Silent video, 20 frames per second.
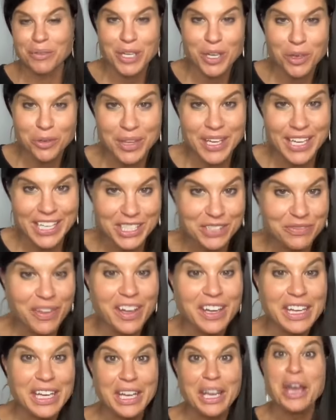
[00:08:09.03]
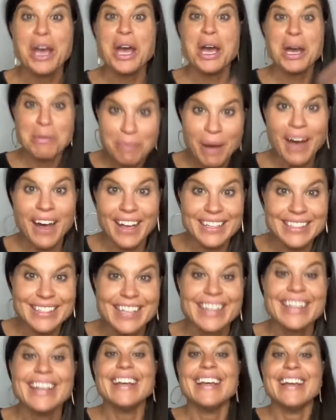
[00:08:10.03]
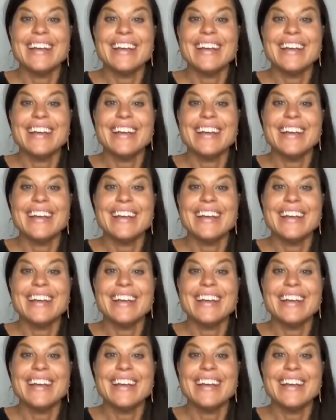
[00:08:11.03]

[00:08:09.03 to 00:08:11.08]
We don't think it's funny, but